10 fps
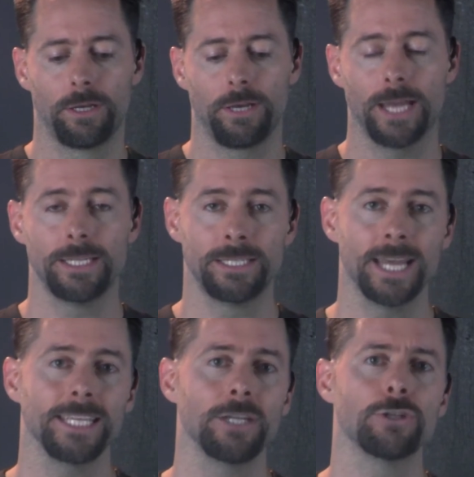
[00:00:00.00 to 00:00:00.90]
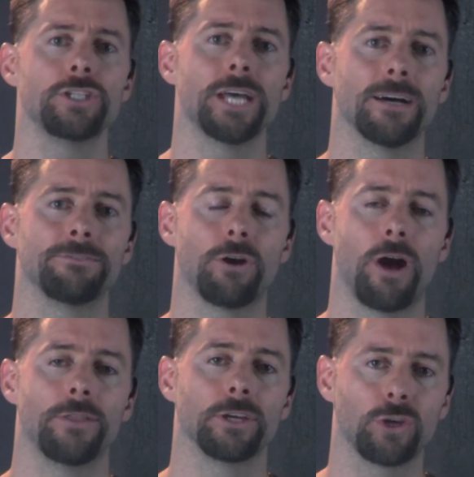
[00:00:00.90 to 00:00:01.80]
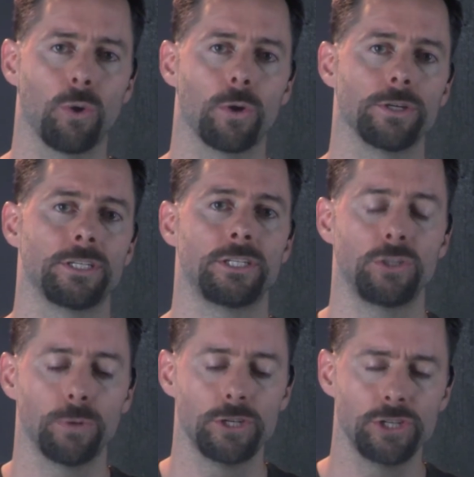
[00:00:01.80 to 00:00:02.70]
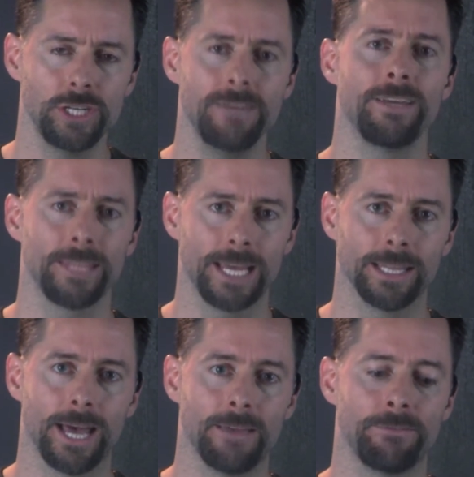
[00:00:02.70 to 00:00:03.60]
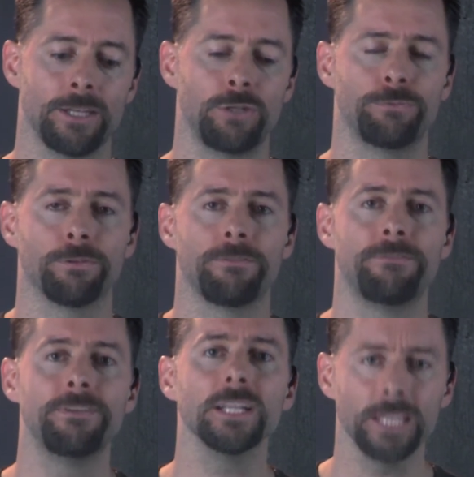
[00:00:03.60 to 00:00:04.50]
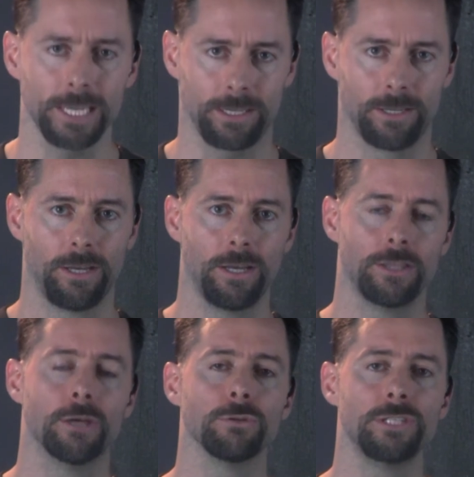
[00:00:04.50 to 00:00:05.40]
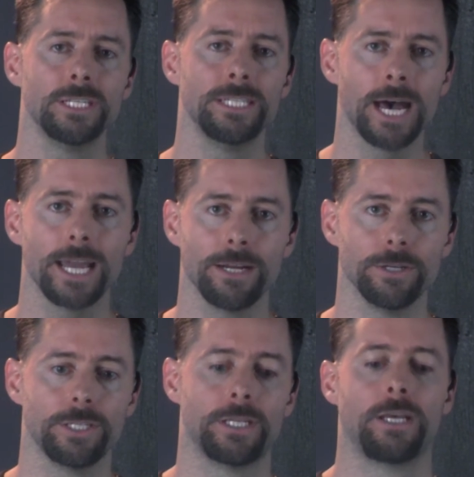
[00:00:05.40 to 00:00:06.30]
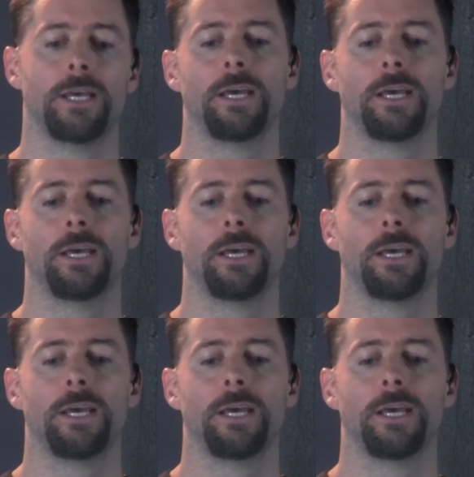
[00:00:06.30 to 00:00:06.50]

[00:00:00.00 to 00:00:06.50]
and setting yourself on the course to achieving that life and to fulfilling those desires